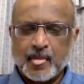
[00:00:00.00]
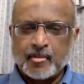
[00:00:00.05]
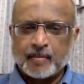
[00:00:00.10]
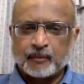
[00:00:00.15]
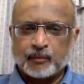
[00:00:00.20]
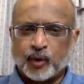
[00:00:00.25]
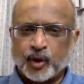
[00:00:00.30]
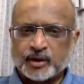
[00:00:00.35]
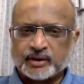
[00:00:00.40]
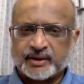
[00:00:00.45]

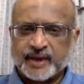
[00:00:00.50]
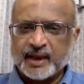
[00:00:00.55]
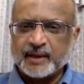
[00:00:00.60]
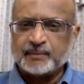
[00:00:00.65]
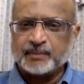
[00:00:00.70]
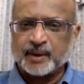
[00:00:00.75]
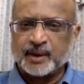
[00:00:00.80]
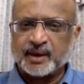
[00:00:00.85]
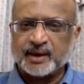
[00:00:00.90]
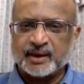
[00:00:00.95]
What they
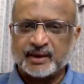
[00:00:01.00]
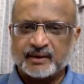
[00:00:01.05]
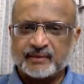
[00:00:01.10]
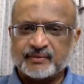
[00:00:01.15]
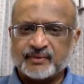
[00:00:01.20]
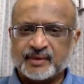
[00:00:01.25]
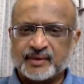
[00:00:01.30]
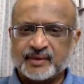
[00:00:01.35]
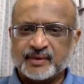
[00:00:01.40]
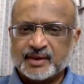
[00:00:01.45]
believe
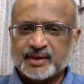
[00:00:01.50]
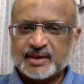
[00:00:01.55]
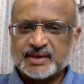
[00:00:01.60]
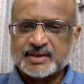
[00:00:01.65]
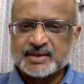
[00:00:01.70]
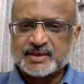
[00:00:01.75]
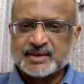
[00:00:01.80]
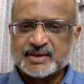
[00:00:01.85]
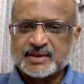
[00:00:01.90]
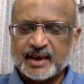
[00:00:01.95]
is
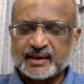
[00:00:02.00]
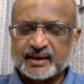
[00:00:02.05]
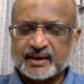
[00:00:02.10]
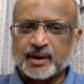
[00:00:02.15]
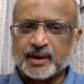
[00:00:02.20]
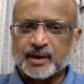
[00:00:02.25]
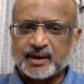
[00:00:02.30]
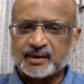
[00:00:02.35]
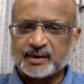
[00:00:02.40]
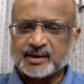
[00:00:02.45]

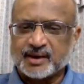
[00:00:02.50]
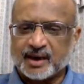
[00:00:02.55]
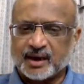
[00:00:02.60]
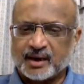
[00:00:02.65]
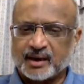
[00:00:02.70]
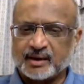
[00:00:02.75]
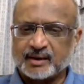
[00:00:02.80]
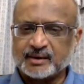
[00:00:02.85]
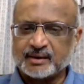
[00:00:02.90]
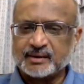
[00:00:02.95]
that
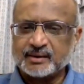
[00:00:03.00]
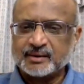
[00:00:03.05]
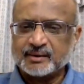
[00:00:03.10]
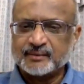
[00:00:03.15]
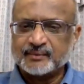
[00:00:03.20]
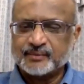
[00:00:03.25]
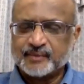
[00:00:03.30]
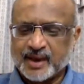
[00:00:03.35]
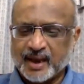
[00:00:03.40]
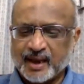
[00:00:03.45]
Imran
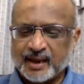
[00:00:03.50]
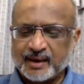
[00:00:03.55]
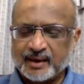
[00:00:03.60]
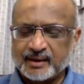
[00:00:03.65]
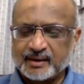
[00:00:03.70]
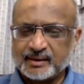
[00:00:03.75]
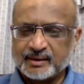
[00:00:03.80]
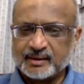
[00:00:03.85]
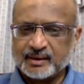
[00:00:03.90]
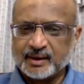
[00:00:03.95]
Khan
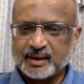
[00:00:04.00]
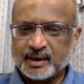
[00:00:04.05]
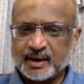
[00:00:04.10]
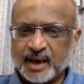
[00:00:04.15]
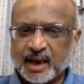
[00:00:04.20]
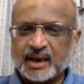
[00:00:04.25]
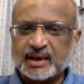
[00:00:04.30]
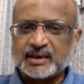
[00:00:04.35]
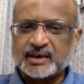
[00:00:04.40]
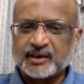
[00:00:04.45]
can
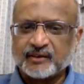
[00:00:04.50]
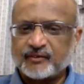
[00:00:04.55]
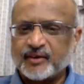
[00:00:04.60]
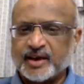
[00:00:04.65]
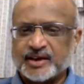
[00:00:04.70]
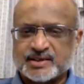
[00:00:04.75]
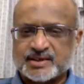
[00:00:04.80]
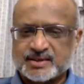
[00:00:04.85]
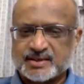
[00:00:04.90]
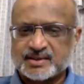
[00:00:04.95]
lull the
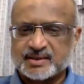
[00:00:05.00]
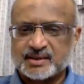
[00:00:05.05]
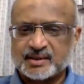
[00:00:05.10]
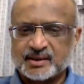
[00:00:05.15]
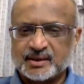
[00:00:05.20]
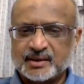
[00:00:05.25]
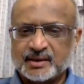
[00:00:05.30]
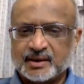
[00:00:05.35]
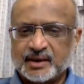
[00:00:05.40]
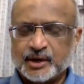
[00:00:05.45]
West
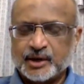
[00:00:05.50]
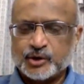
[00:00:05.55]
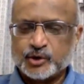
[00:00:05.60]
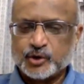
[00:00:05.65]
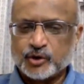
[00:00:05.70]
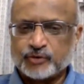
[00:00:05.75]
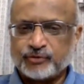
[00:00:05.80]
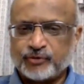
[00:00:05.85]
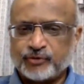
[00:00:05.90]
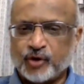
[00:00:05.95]

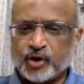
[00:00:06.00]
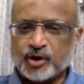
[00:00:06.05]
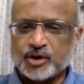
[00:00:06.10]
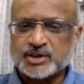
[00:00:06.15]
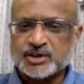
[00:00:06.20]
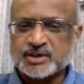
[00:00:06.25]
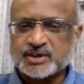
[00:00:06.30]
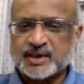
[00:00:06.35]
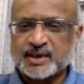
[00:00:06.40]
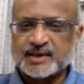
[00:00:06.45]
into a
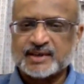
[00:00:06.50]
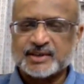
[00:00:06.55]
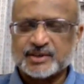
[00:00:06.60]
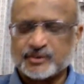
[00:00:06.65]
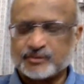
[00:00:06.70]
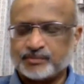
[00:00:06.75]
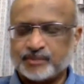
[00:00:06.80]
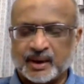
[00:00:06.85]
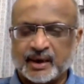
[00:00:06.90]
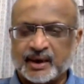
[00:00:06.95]
false sense
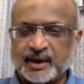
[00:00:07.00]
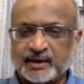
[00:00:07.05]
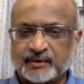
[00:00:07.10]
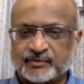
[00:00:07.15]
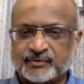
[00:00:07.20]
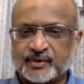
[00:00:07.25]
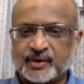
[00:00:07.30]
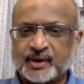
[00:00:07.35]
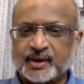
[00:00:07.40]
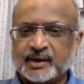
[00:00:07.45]
of belief
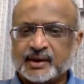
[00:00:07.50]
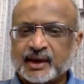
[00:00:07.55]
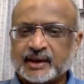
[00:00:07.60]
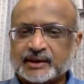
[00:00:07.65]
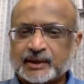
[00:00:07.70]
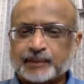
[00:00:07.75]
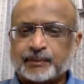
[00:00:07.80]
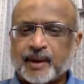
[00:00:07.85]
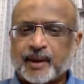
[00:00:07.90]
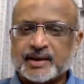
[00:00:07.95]
that
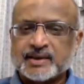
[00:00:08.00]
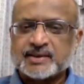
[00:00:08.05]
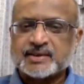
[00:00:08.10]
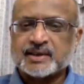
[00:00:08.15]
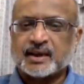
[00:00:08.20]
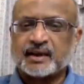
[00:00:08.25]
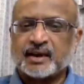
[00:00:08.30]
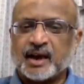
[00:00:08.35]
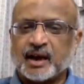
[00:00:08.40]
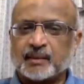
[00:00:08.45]
the
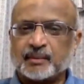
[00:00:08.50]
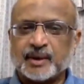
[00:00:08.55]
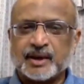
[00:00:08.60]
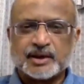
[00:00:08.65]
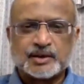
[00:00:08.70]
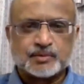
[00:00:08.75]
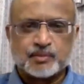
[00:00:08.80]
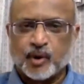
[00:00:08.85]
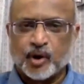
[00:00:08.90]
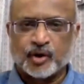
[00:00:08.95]
Pakistan army
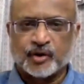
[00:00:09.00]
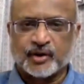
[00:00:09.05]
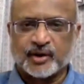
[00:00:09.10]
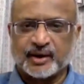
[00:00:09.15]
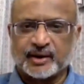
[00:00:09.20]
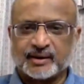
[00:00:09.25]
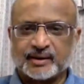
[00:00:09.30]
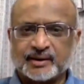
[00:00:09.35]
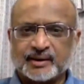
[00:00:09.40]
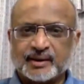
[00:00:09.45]
is moderate.
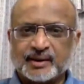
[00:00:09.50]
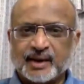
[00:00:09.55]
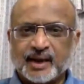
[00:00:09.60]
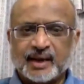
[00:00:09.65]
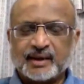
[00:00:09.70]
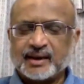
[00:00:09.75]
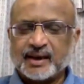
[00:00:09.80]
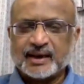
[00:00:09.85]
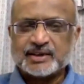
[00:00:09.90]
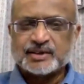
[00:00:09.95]

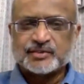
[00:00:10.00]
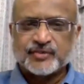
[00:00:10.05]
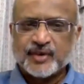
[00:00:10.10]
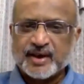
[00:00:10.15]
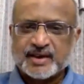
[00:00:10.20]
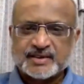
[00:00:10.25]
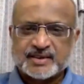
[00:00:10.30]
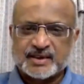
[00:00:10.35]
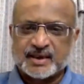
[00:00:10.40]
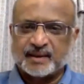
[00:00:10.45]
And let's
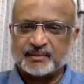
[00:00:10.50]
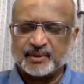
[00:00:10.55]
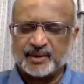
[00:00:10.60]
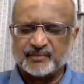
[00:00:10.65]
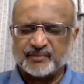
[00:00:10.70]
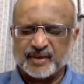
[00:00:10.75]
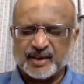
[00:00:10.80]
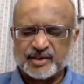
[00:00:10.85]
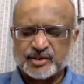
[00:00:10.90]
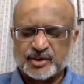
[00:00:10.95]
face it, I mean,
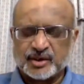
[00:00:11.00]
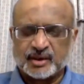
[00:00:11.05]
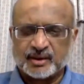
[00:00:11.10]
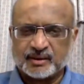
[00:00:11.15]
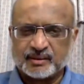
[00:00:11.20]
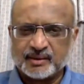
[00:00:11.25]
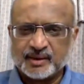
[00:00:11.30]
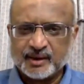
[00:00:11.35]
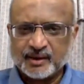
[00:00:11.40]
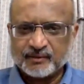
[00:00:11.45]
when
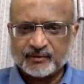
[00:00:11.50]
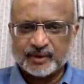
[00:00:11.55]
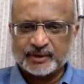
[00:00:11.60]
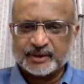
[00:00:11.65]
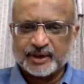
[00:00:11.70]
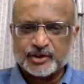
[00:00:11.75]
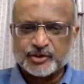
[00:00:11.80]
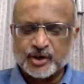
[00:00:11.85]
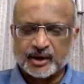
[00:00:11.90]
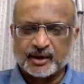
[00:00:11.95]
the
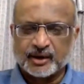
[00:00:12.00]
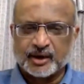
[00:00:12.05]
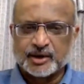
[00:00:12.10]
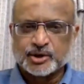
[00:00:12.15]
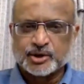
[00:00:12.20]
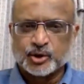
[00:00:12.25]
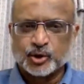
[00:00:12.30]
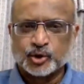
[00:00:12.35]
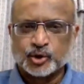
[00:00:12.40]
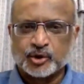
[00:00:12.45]
generals
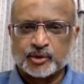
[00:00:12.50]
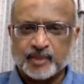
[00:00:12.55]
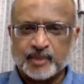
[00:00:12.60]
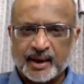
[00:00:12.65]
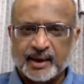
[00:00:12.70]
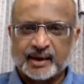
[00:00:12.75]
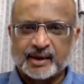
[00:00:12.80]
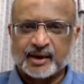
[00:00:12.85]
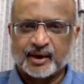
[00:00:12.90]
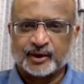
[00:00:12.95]
go to
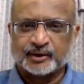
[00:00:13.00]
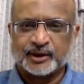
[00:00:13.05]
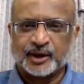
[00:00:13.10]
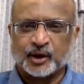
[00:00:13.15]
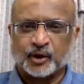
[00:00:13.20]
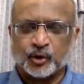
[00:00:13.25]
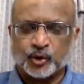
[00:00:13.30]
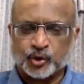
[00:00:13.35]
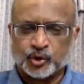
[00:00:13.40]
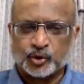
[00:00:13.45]
America or they
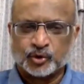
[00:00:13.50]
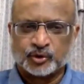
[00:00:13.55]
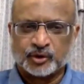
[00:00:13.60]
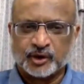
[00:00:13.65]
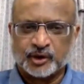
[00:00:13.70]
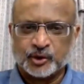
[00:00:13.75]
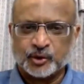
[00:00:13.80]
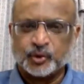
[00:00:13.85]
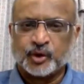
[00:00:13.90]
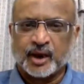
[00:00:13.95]
go to the
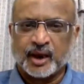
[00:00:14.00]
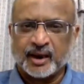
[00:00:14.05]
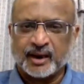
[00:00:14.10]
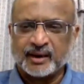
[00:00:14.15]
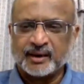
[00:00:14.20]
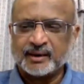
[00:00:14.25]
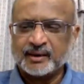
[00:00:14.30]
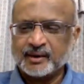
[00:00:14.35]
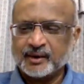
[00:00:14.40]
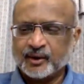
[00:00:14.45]
UK
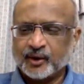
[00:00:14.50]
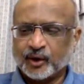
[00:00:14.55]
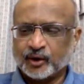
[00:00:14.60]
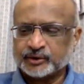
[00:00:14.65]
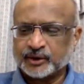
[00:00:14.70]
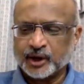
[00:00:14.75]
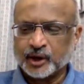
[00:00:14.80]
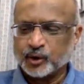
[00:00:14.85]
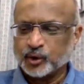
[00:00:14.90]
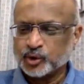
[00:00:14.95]
or
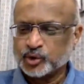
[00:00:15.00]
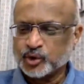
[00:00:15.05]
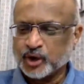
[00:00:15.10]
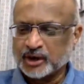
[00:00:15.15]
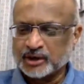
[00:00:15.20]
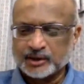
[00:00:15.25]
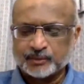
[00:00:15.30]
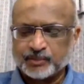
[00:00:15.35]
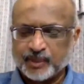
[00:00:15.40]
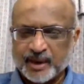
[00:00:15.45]
they go to
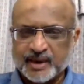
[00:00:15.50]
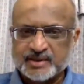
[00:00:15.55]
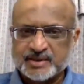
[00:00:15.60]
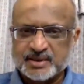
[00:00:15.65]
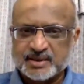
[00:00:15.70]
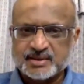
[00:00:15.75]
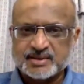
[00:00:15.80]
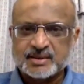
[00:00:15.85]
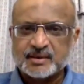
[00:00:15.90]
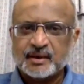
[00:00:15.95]
other
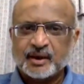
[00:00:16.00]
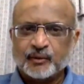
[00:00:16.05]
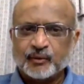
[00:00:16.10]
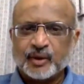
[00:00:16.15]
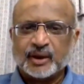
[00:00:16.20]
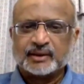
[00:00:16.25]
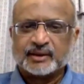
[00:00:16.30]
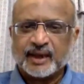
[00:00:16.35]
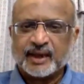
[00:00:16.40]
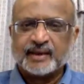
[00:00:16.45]
places,
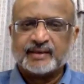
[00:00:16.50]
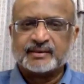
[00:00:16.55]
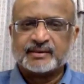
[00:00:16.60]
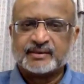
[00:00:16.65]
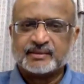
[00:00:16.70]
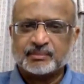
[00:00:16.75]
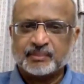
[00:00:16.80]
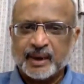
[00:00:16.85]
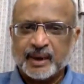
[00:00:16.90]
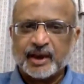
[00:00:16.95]
well,
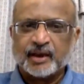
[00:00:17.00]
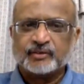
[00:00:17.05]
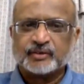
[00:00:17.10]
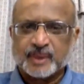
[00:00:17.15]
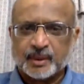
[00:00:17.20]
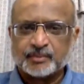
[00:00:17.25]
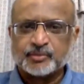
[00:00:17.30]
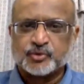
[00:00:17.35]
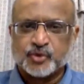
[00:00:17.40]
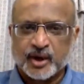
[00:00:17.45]
many of
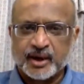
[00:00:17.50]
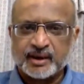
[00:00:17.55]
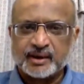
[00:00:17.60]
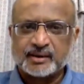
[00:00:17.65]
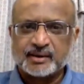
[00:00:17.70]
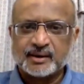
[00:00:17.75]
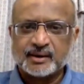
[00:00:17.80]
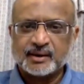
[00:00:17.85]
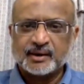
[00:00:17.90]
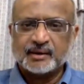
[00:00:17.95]
them drink.
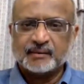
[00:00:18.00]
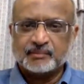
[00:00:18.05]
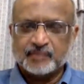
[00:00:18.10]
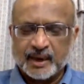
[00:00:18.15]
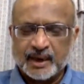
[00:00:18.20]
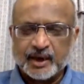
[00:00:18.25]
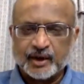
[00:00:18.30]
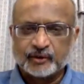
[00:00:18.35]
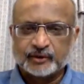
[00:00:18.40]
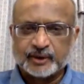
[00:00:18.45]

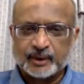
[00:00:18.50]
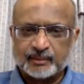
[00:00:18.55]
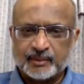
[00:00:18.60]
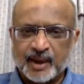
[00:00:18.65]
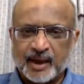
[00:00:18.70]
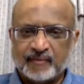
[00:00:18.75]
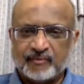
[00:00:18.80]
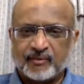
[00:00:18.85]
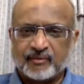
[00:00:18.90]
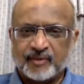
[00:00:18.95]
Many of them
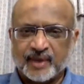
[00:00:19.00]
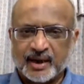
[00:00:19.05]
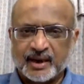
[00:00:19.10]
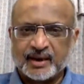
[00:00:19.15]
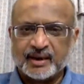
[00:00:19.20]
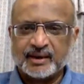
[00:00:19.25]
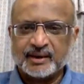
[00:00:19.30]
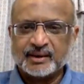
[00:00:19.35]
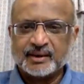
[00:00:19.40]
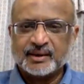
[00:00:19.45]
have a
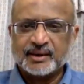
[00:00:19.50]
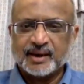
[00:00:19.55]
very